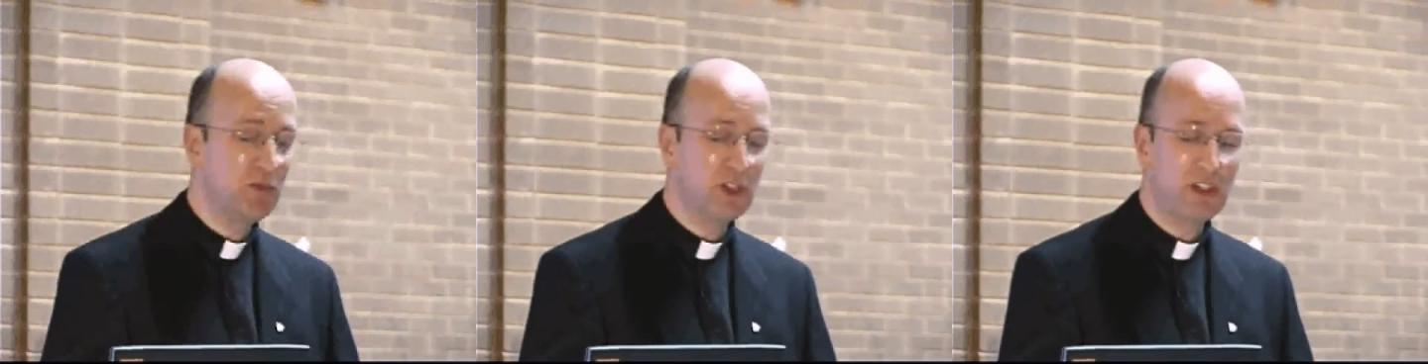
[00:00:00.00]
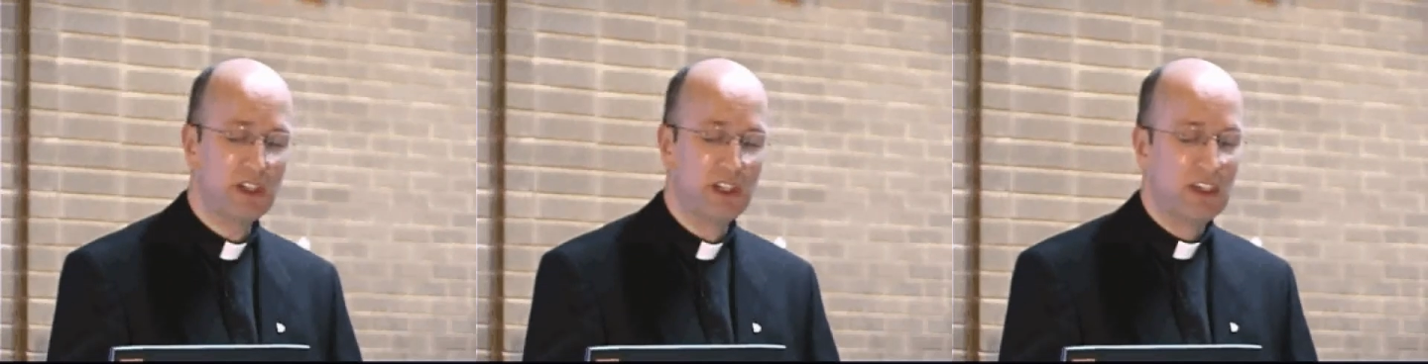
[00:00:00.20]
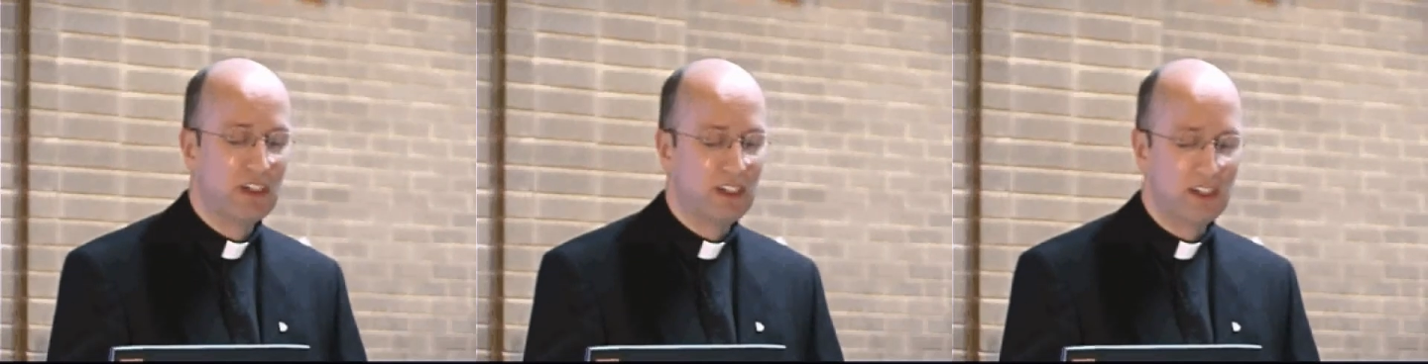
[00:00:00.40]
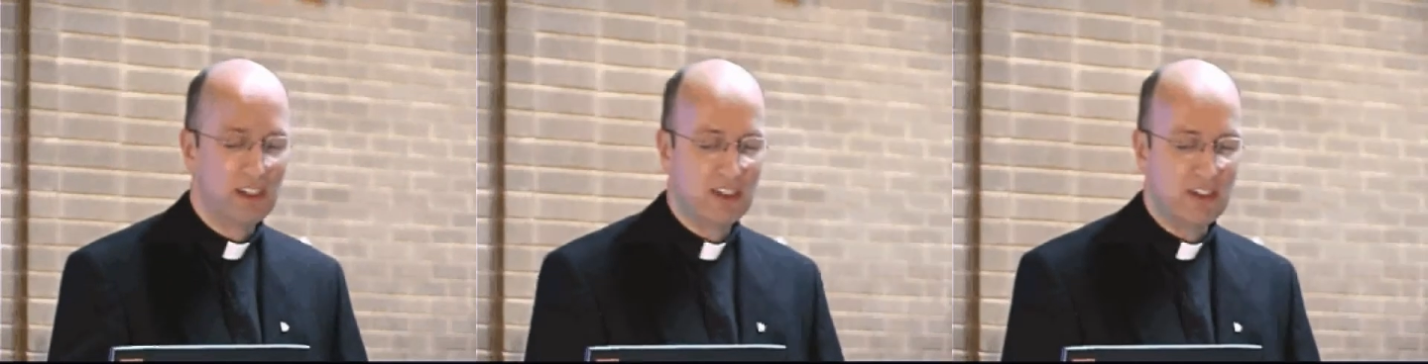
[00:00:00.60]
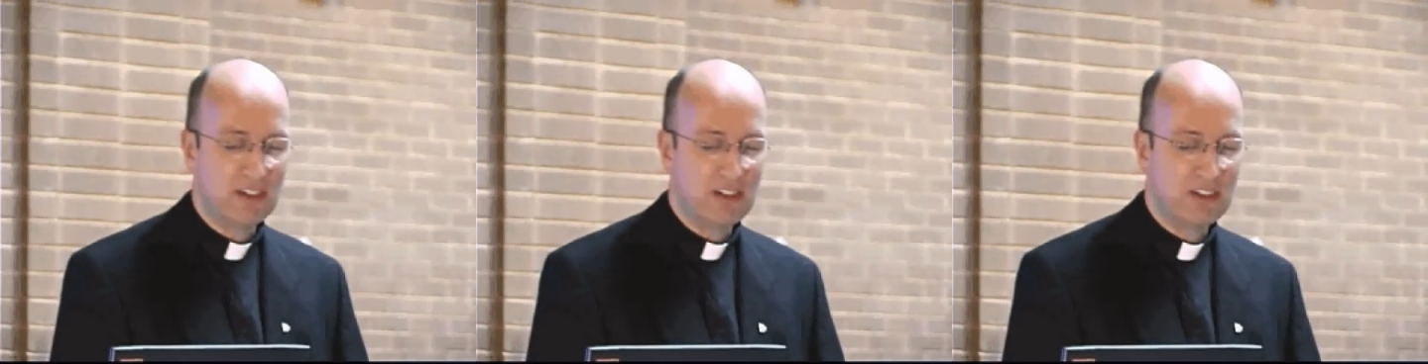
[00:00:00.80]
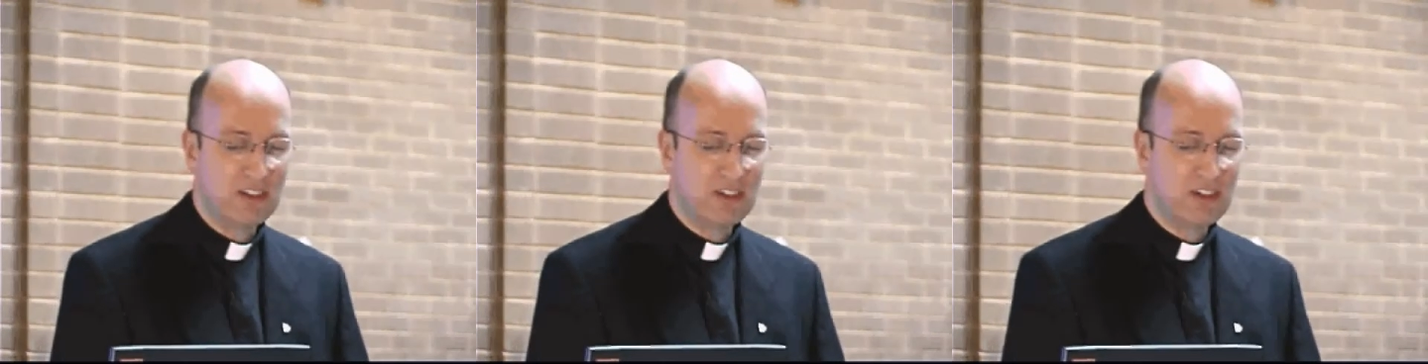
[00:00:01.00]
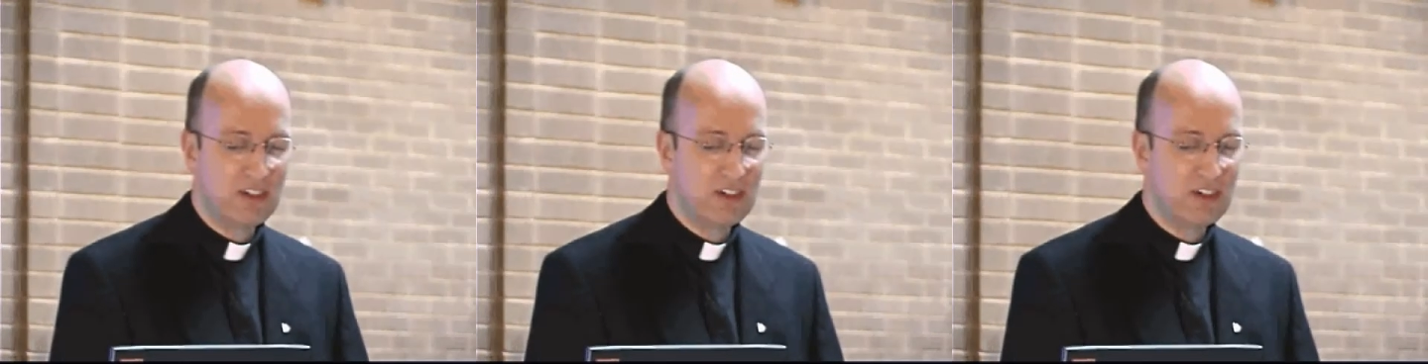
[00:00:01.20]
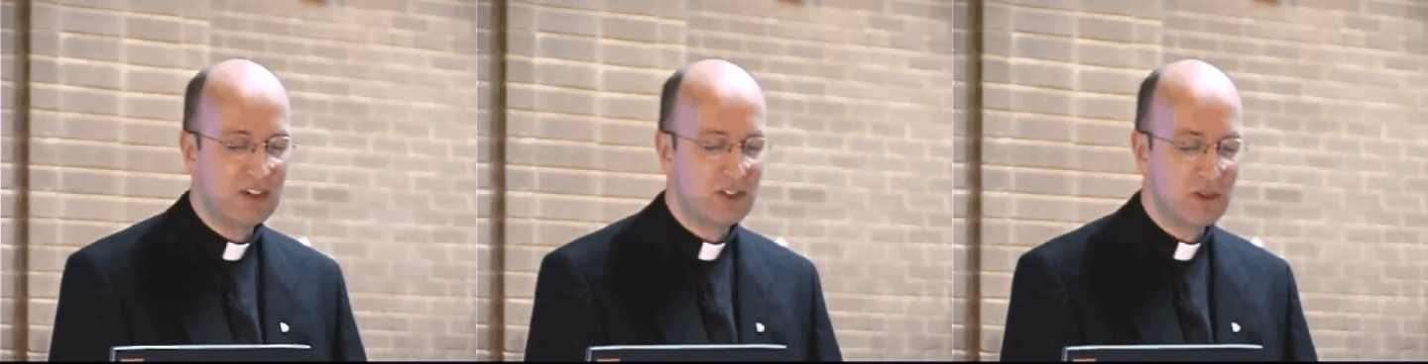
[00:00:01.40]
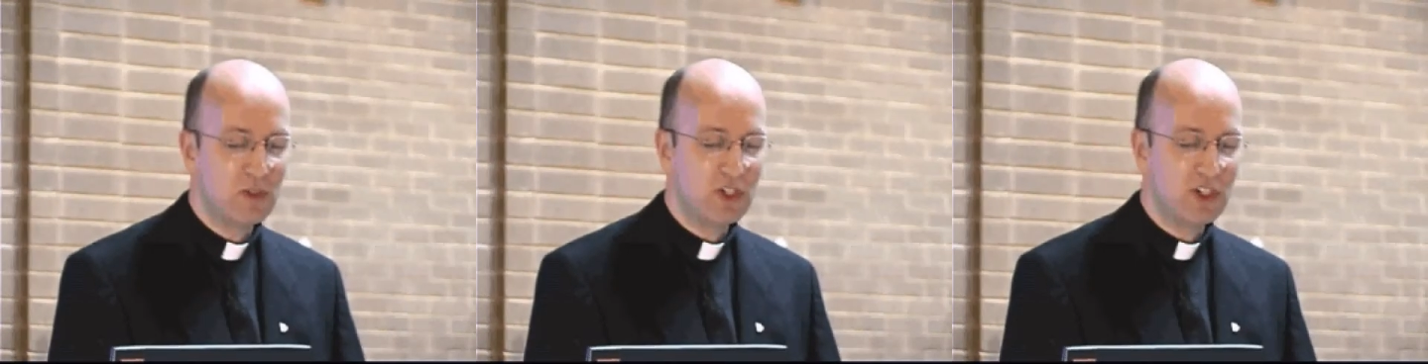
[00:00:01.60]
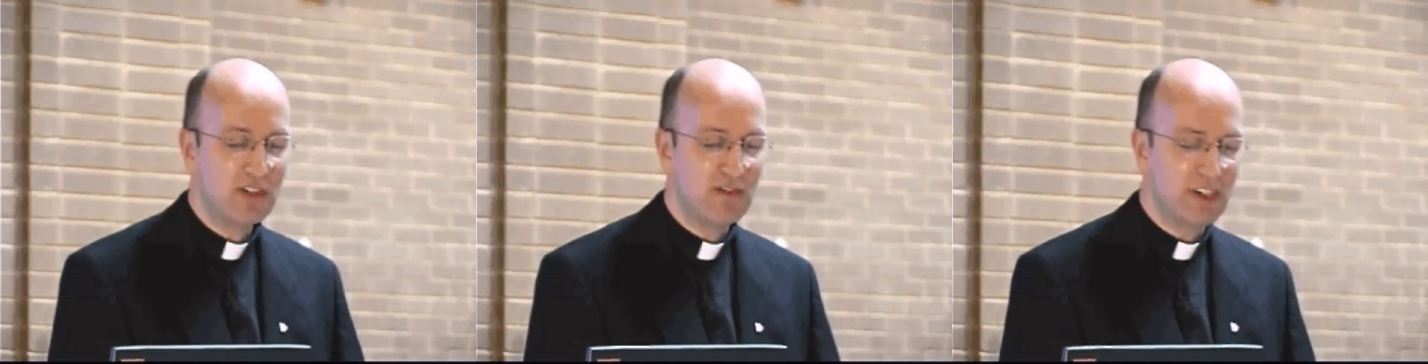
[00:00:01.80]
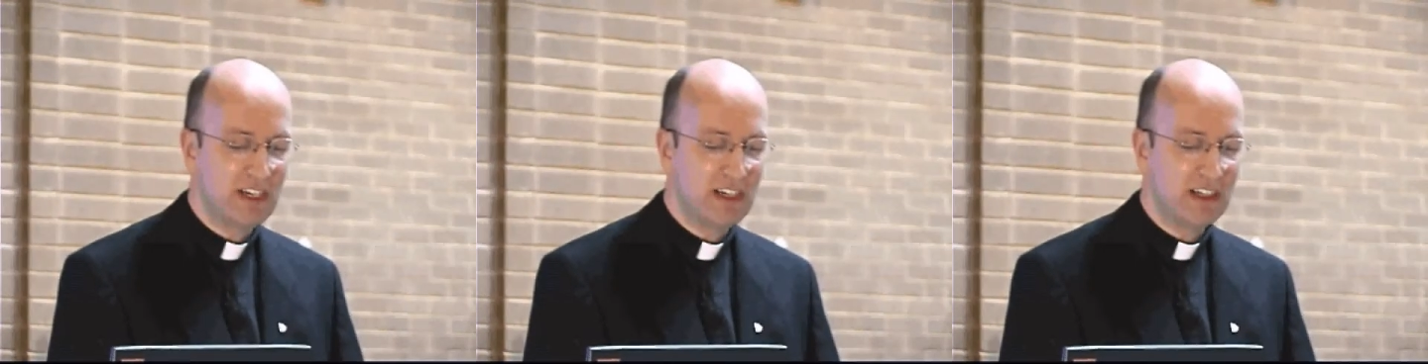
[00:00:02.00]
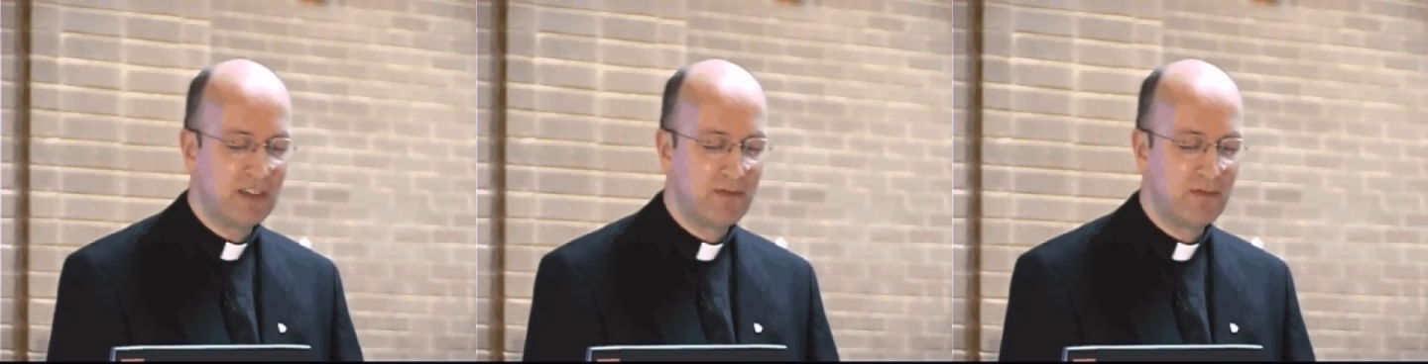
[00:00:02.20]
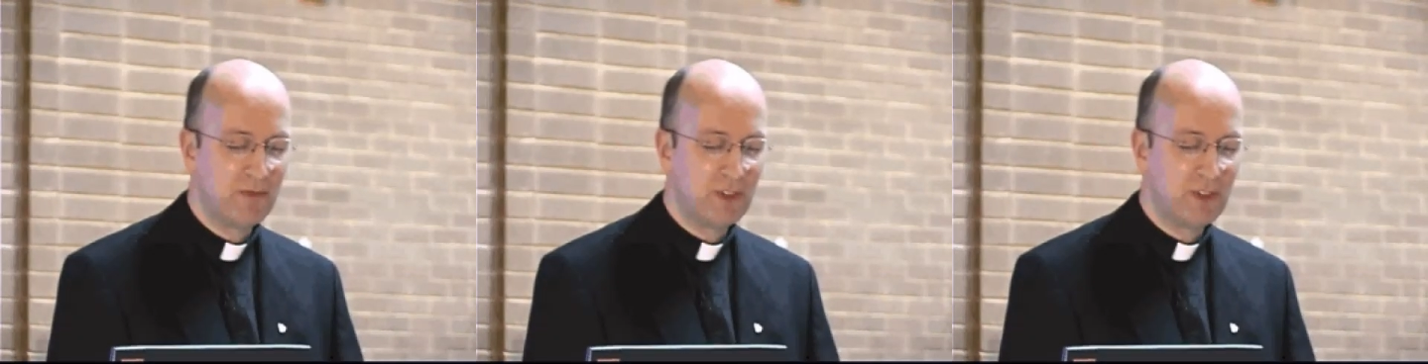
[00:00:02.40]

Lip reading: but not to much avail.